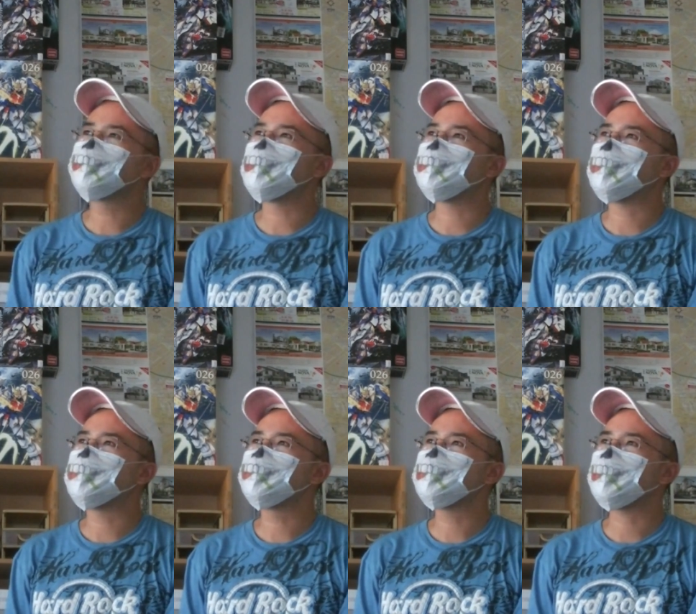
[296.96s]
you that
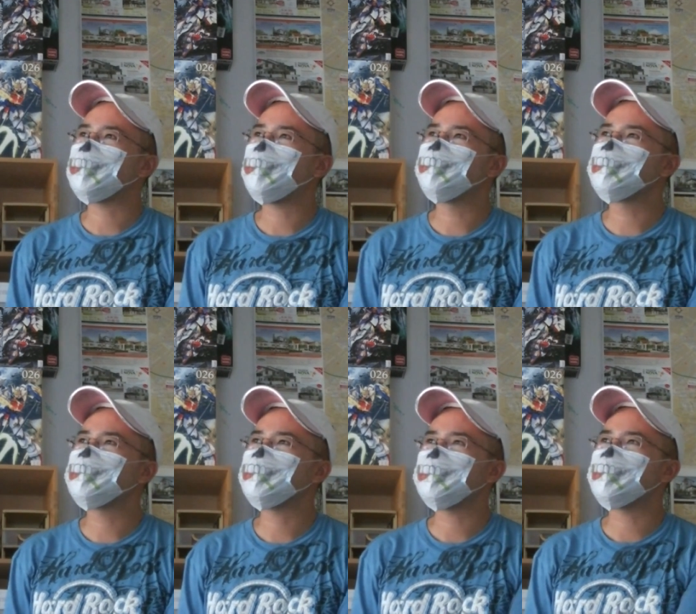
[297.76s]
Gundam Seed and I haven't
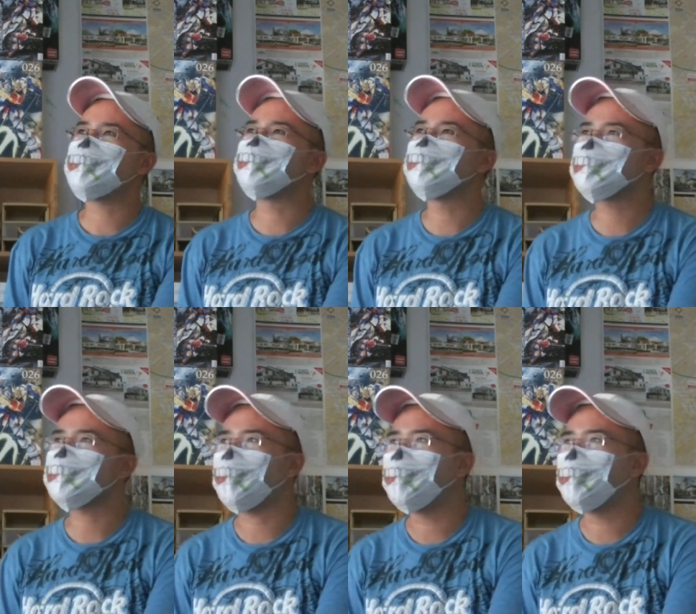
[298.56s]
seen it in 10 years or